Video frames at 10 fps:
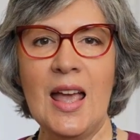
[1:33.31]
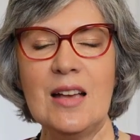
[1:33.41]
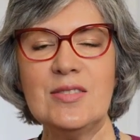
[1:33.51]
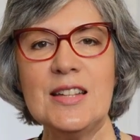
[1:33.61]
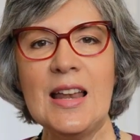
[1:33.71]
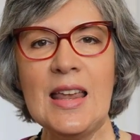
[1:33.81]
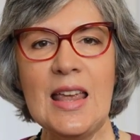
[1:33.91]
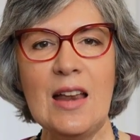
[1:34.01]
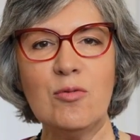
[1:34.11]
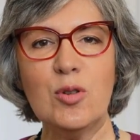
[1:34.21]
If sending
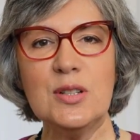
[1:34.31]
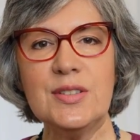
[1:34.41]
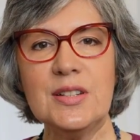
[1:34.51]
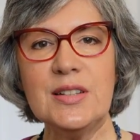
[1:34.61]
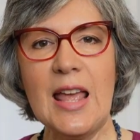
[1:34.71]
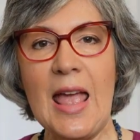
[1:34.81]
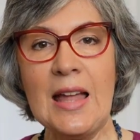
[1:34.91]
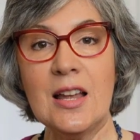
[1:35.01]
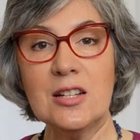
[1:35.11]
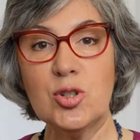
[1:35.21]
invoices
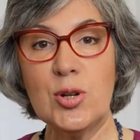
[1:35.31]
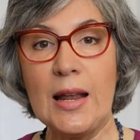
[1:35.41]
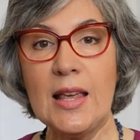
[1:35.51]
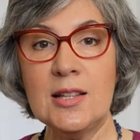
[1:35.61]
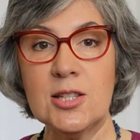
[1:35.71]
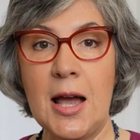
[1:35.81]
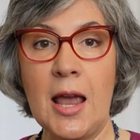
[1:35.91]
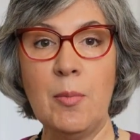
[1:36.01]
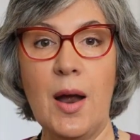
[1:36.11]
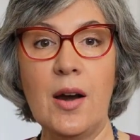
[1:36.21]
and tracking
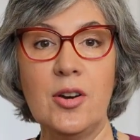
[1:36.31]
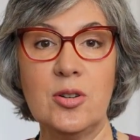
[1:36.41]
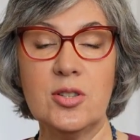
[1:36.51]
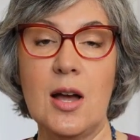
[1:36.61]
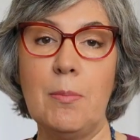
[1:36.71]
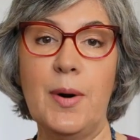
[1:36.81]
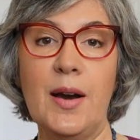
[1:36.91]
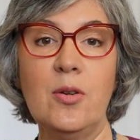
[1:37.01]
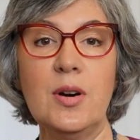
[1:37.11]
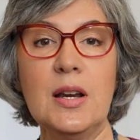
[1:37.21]
time are your top
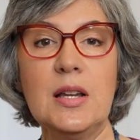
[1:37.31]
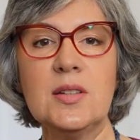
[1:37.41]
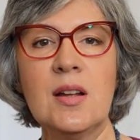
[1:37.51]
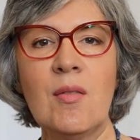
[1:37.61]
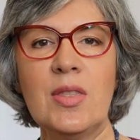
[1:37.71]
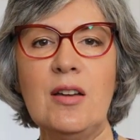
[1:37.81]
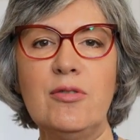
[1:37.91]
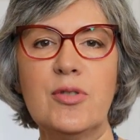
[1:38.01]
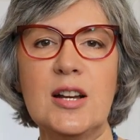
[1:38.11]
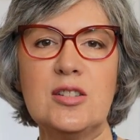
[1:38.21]
priorities, then
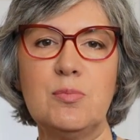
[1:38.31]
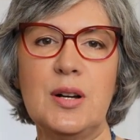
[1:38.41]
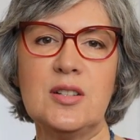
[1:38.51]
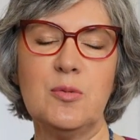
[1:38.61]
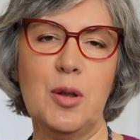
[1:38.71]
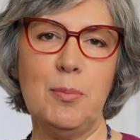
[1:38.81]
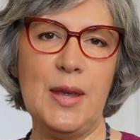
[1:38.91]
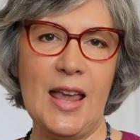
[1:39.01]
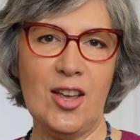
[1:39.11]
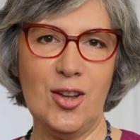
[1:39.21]
FreshBooks would
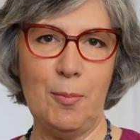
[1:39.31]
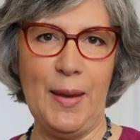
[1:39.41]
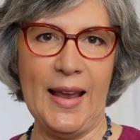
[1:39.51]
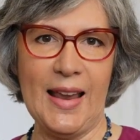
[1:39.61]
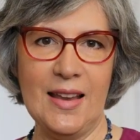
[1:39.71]
be a good pick.